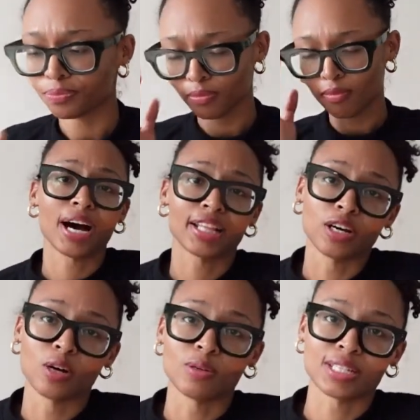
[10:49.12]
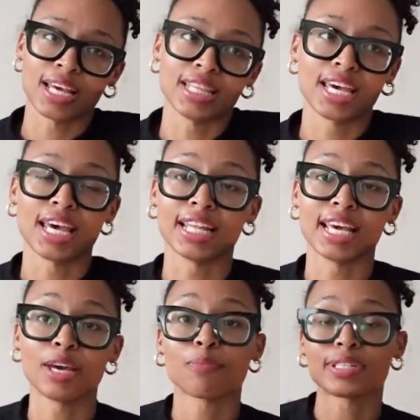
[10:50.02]
Buy those, and then
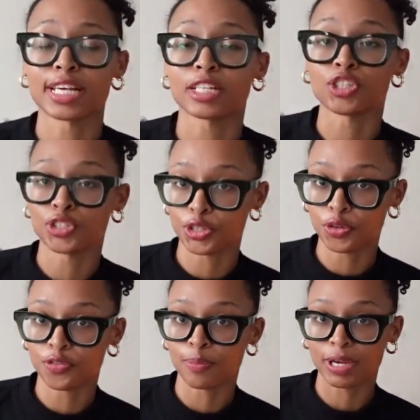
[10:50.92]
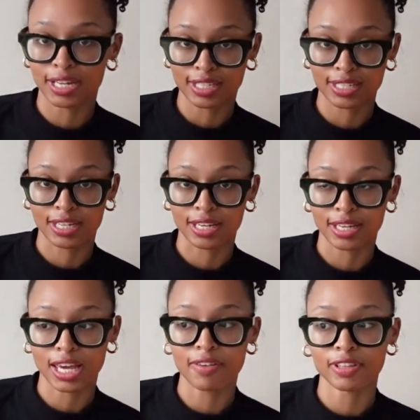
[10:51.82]
it protects you from getting
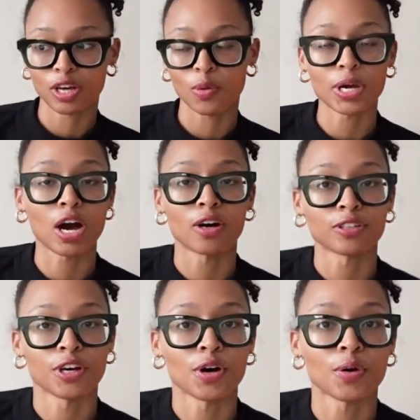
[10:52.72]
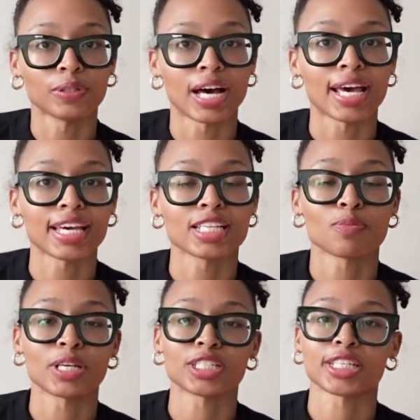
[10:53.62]
sick. Even though we all know, like,
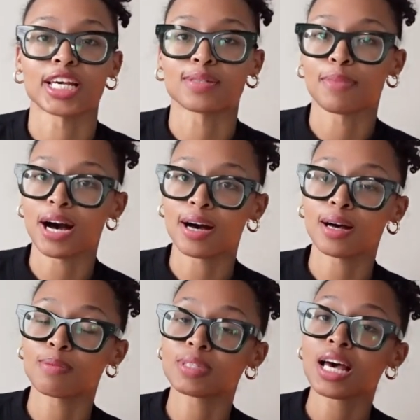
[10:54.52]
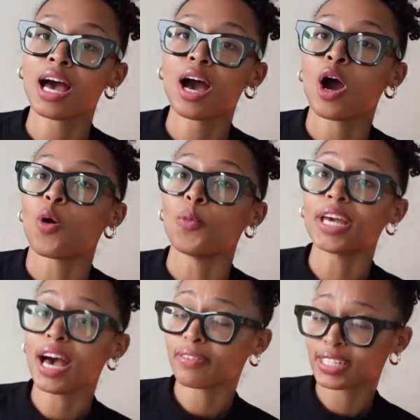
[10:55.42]
especially as moms,
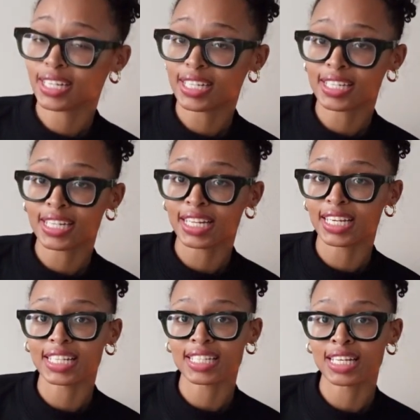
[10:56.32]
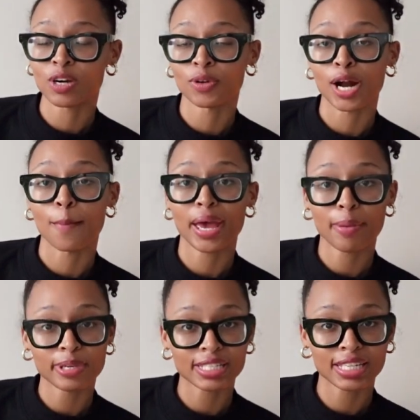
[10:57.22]
we have a tendency to get sick when our
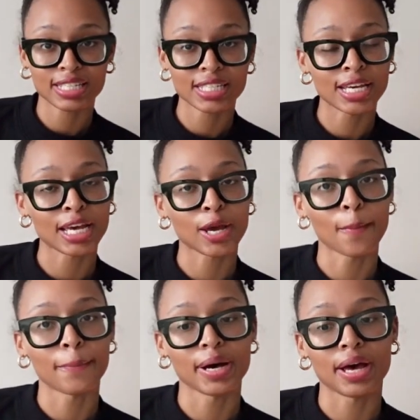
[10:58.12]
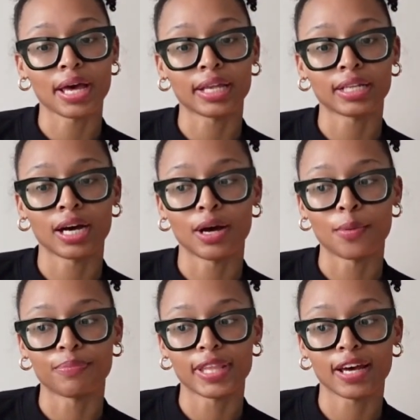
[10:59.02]
babies get sick, but
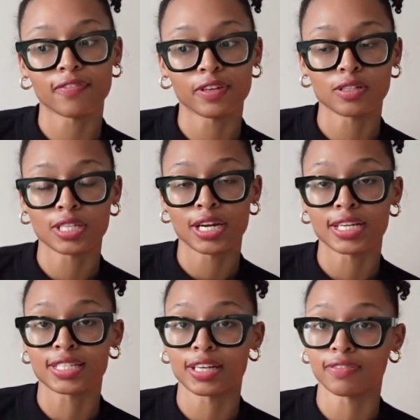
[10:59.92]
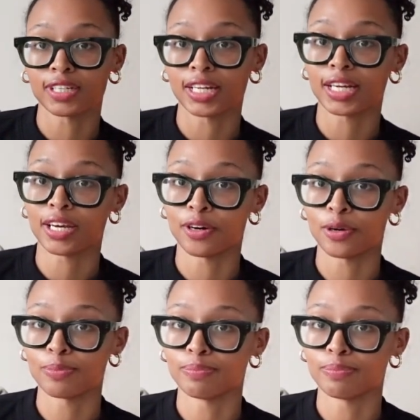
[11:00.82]
that filter is definitely going to help,